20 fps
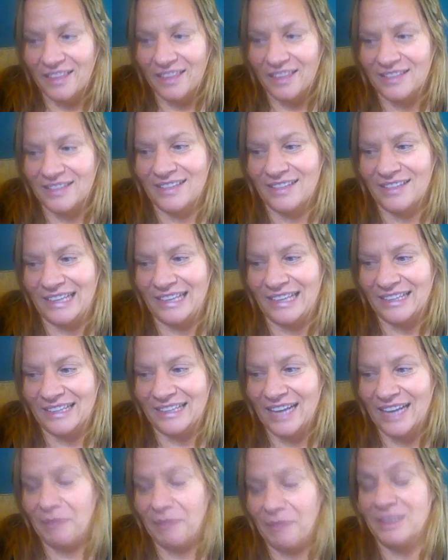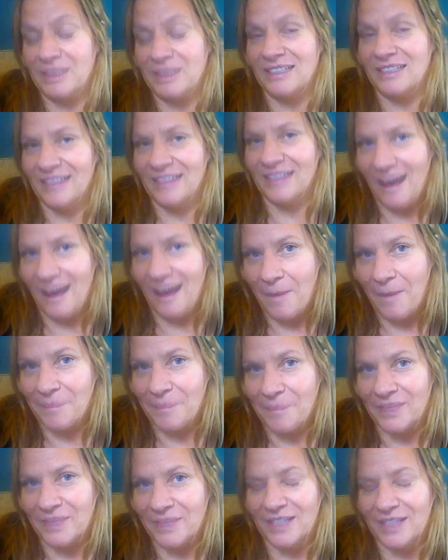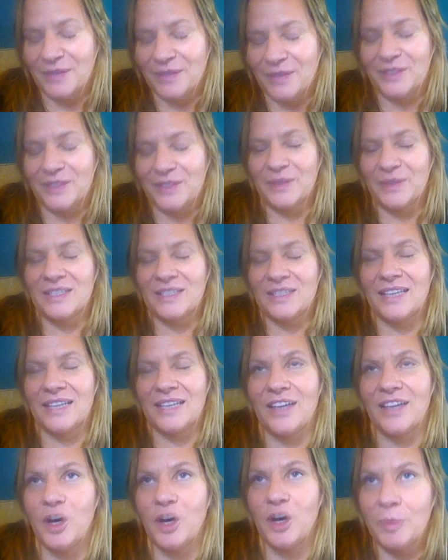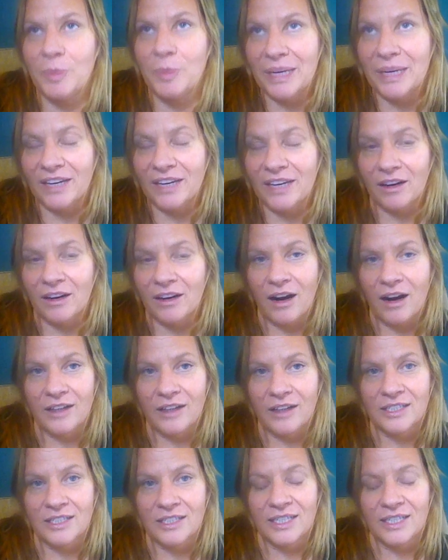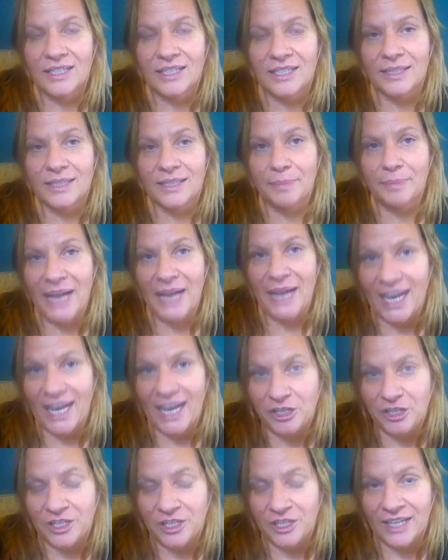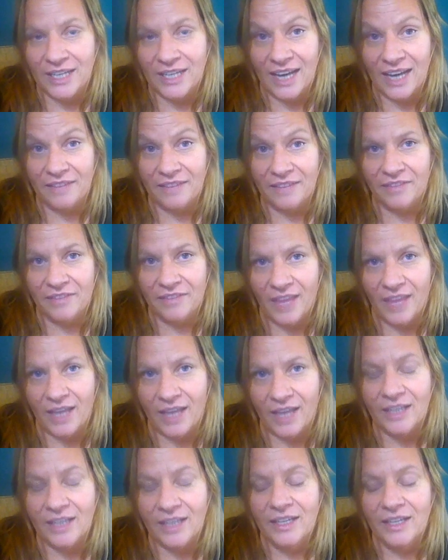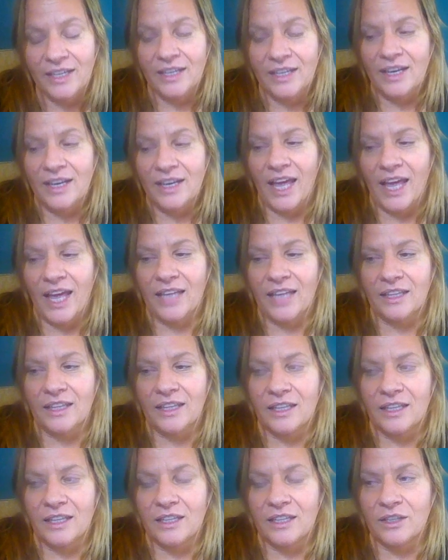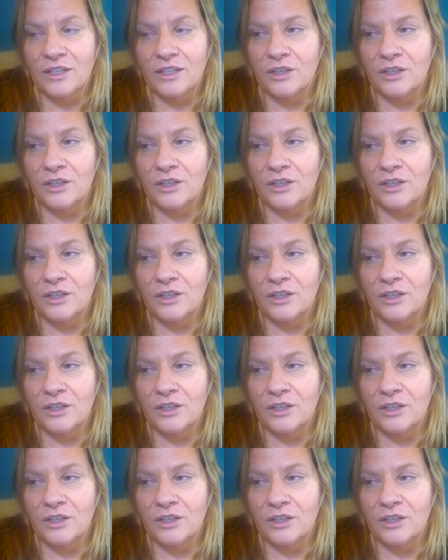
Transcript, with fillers: this thing that happened to them, you know? So it's like opening our hearts to this compassionate kind of thing and